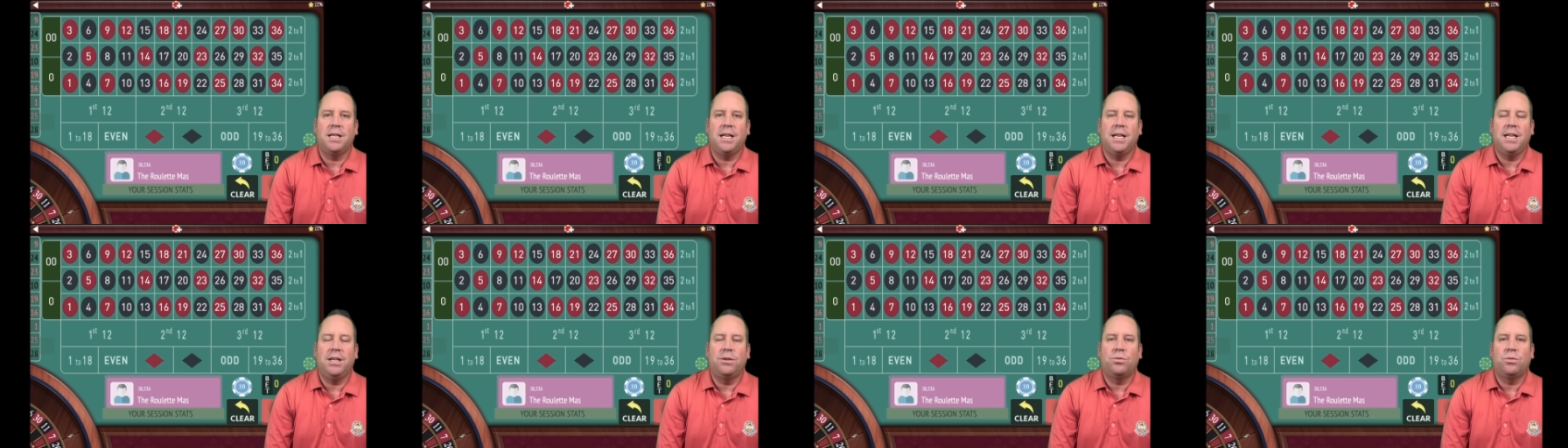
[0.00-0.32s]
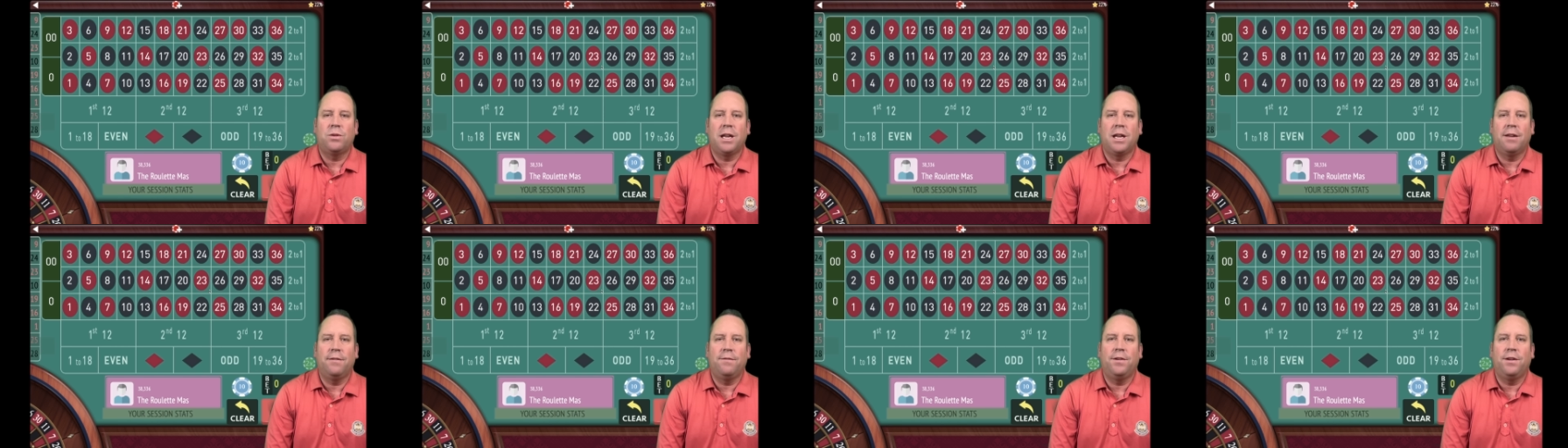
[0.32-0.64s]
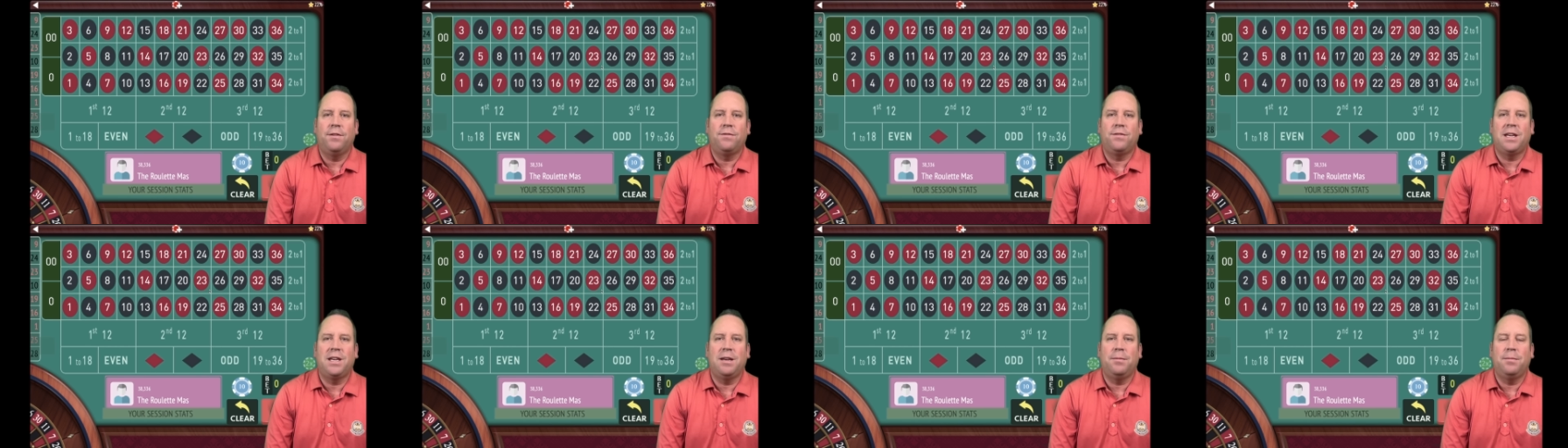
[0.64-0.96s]
Each will get
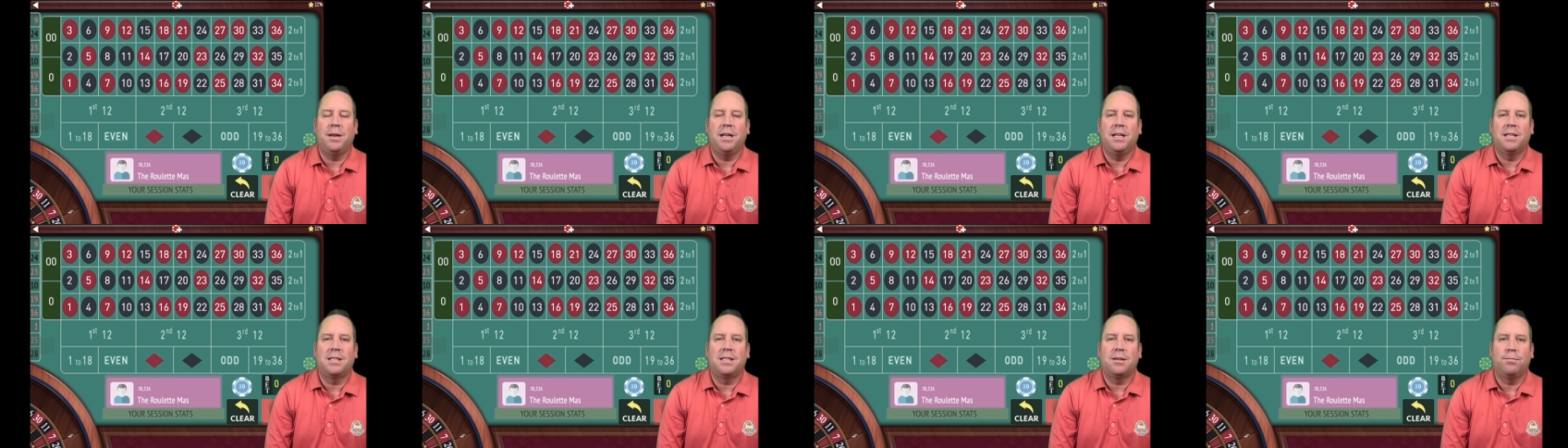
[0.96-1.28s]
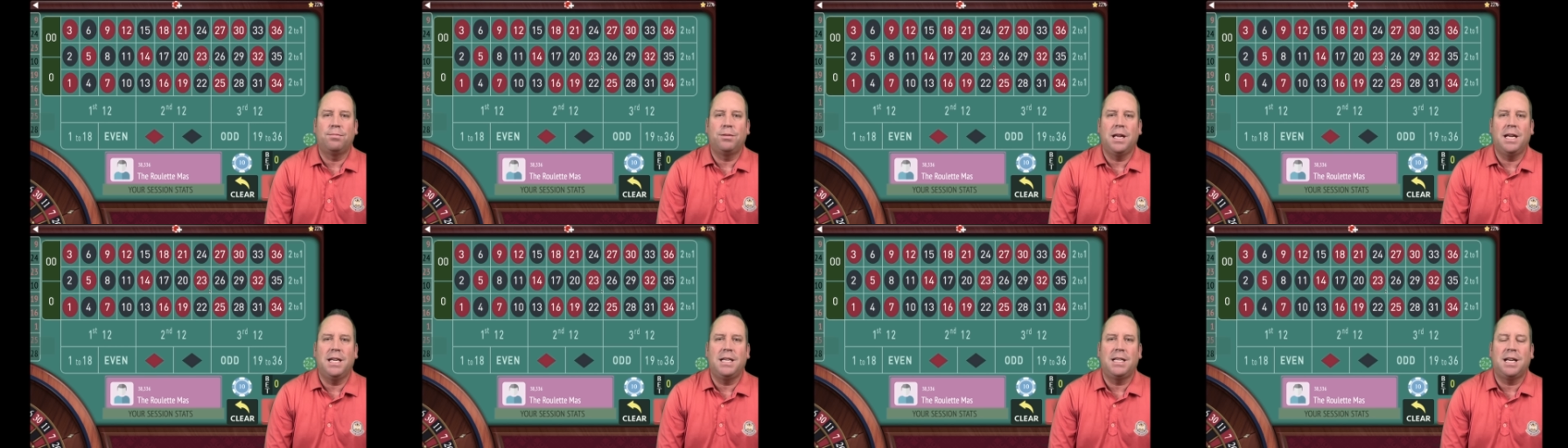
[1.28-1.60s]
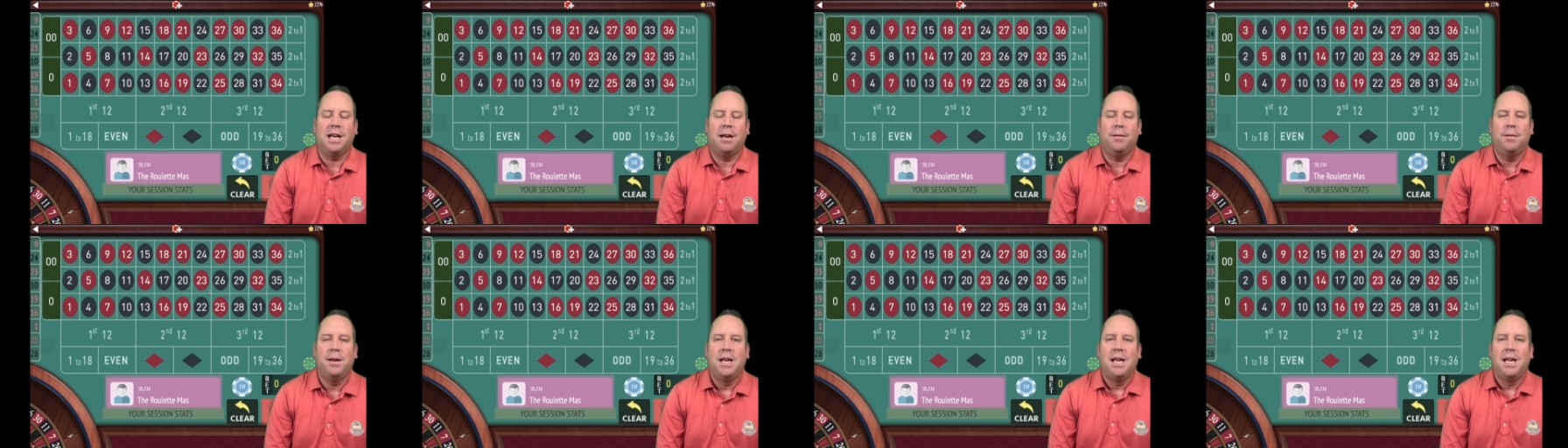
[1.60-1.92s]
15 minutes of
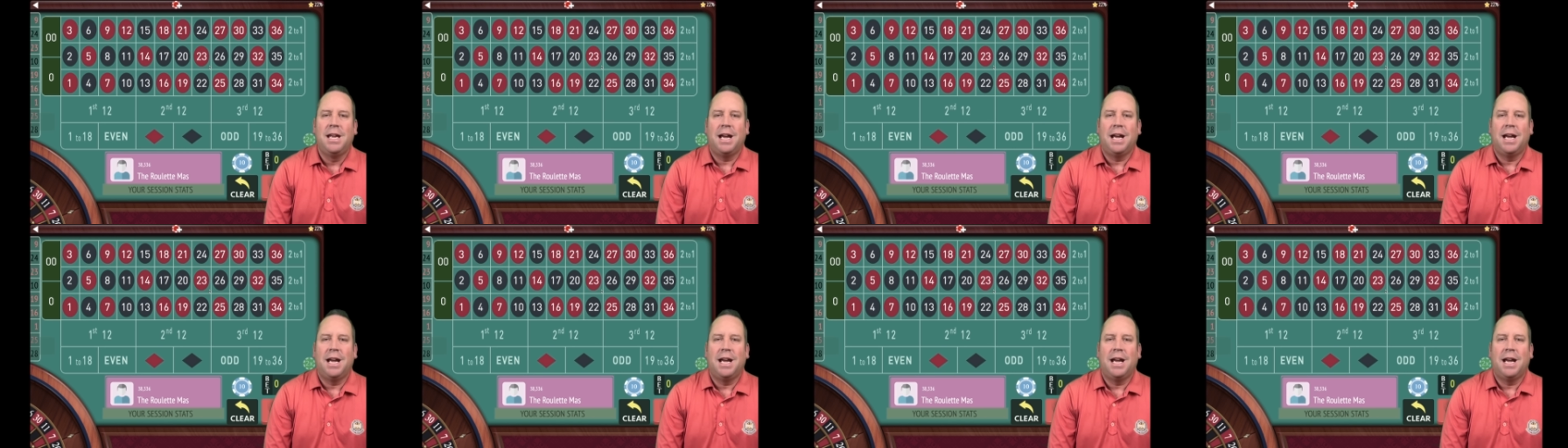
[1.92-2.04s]
playtime.